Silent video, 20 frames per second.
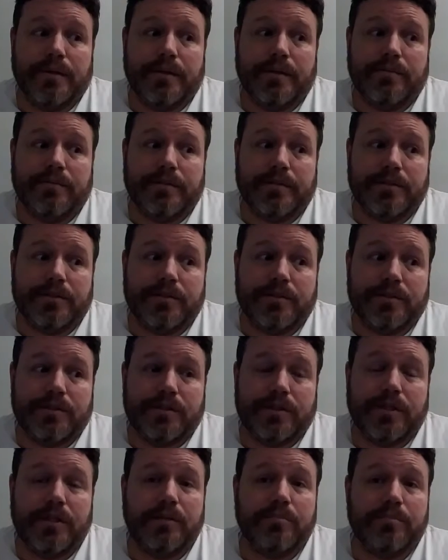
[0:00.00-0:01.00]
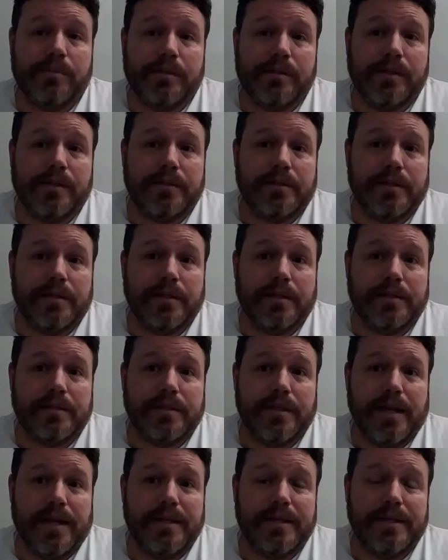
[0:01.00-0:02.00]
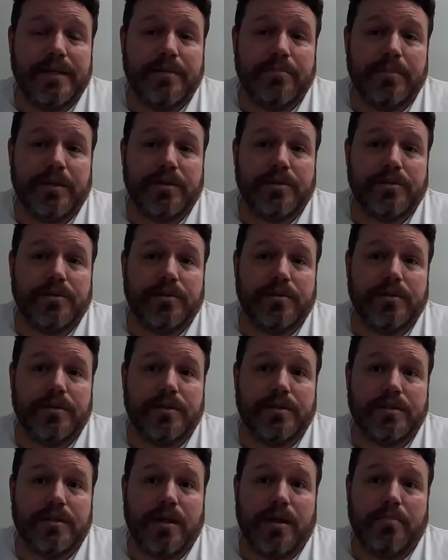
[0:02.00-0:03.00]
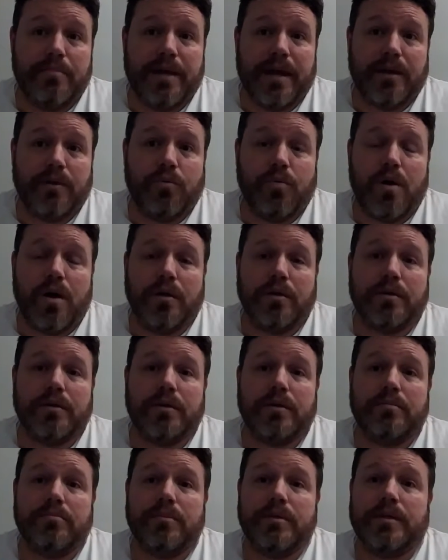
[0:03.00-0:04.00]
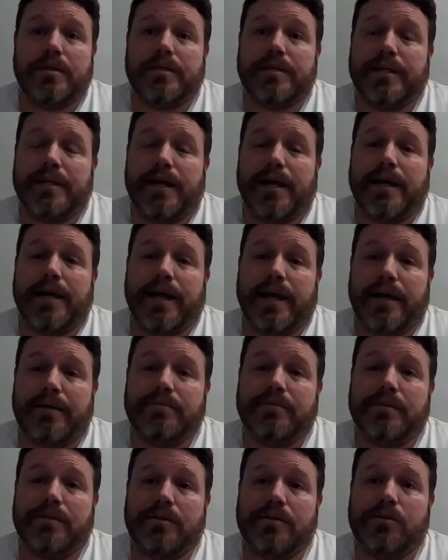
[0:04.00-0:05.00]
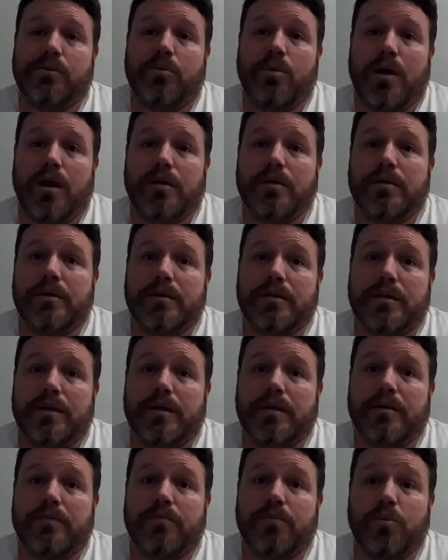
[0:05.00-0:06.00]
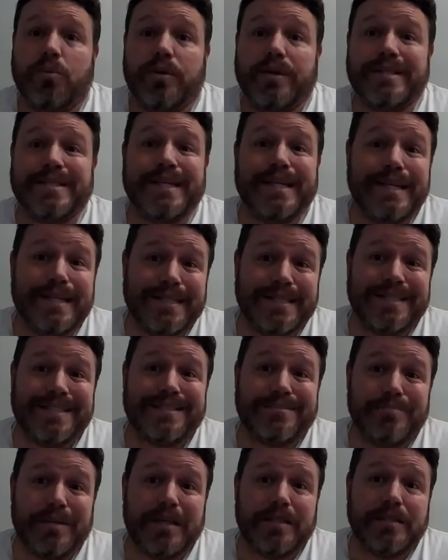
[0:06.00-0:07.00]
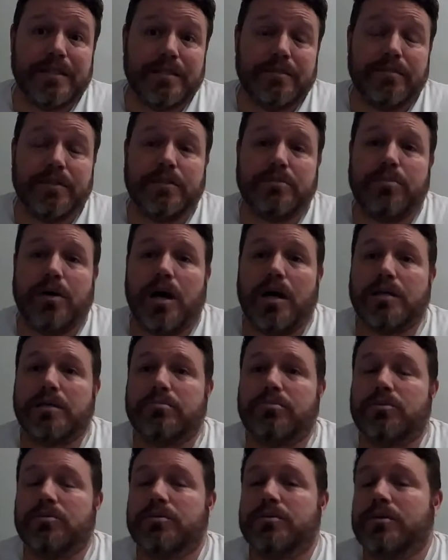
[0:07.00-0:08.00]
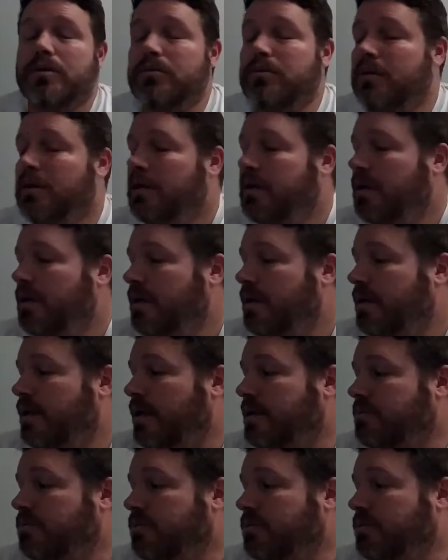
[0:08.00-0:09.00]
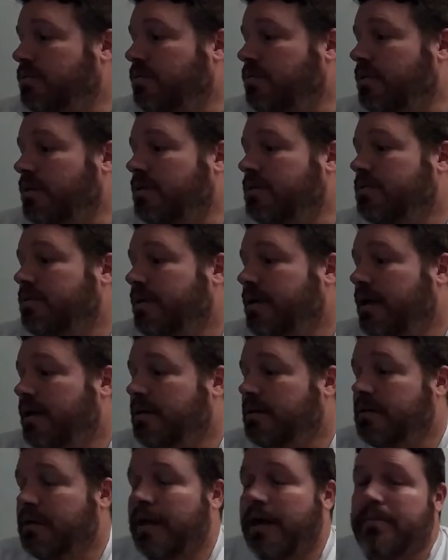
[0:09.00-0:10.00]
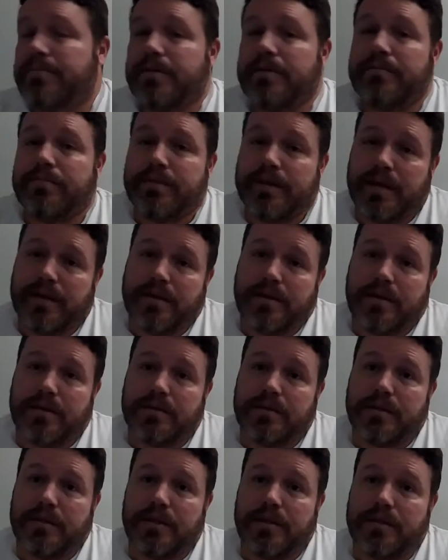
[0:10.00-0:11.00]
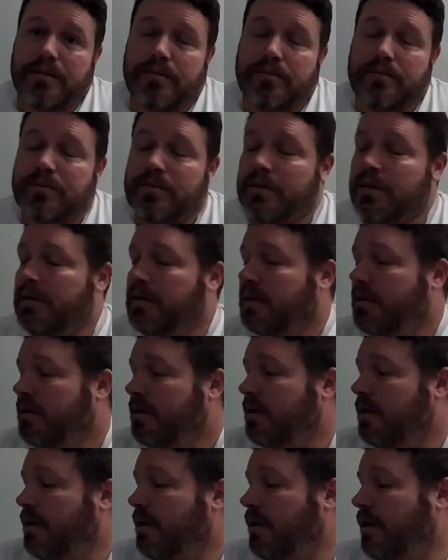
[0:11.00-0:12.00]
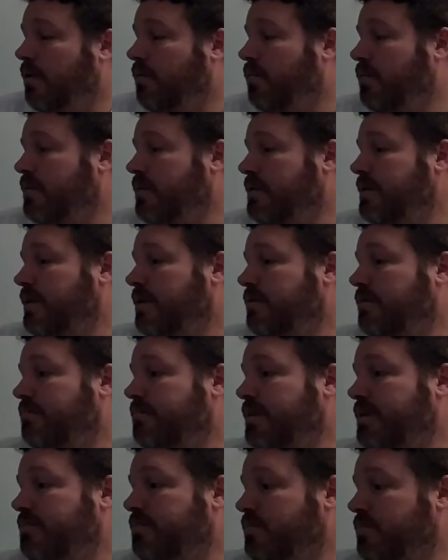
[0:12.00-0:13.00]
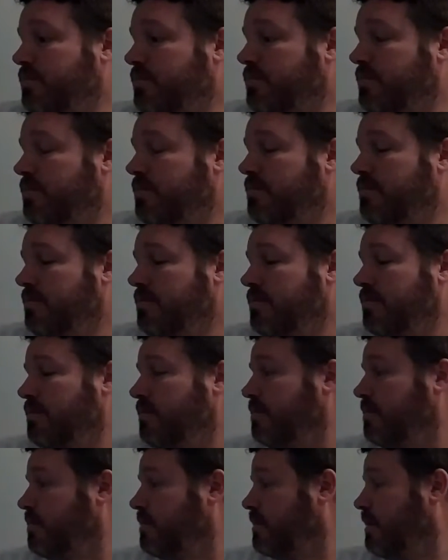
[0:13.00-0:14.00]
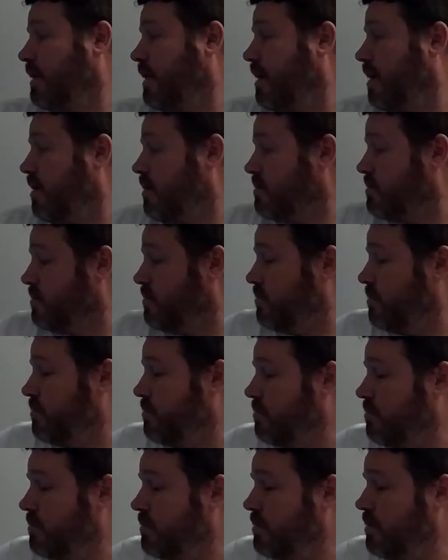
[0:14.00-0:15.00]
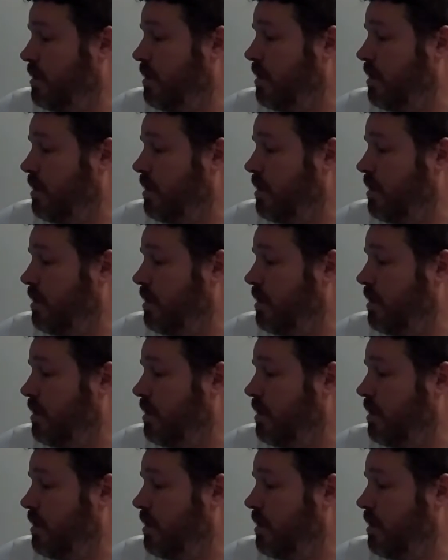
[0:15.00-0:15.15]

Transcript: if it's cheap, it doesn't necessarily, I need to make sure that it's not bad quality, because I got to have the good quality there for as inexpensive as possible. So that's what's going on. So I got Captain Fatty on the Kindle. One of the other people that I also